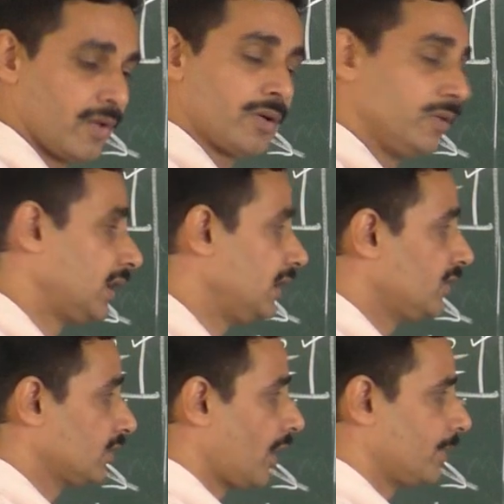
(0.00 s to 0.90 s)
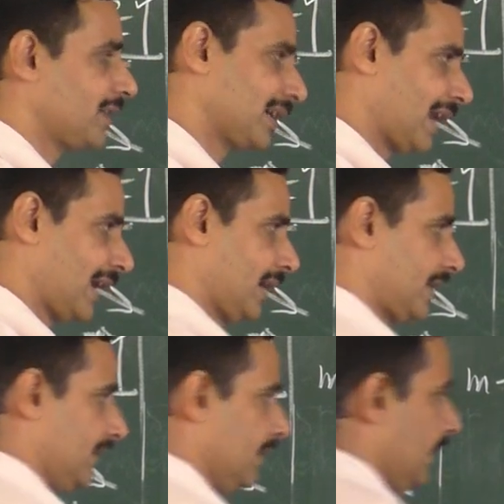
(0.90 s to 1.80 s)
You are looking into the object
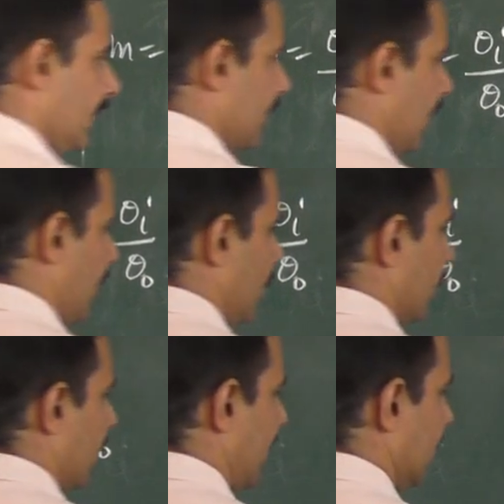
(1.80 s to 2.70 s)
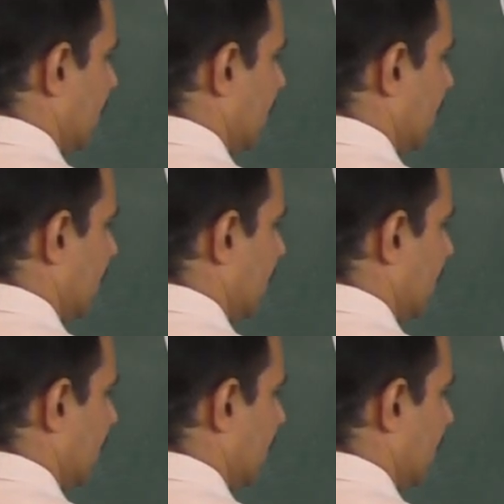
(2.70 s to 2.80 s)
directly. Now,